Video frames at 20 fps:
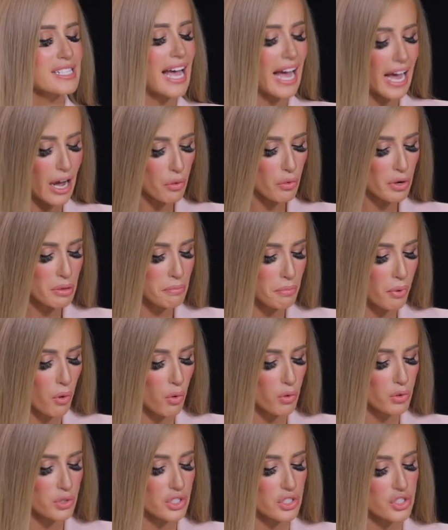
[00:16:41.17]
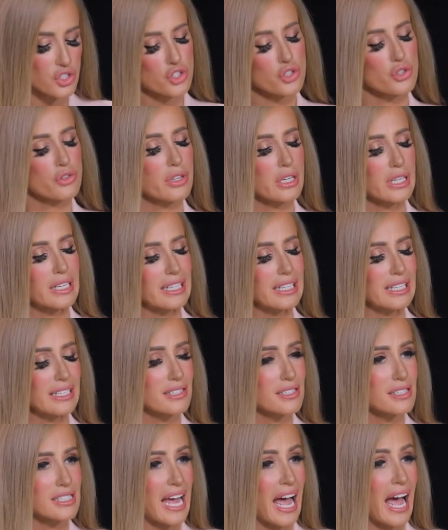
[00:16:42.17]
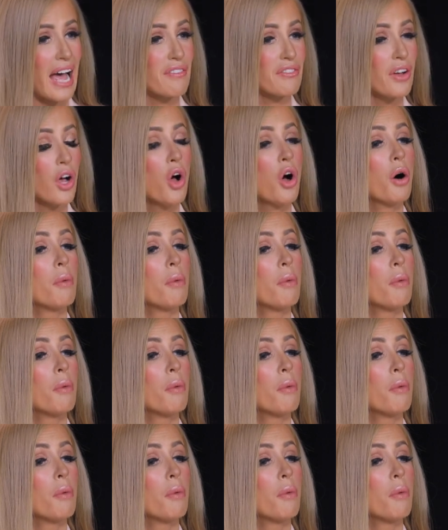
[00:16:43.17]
How important do you think it is to have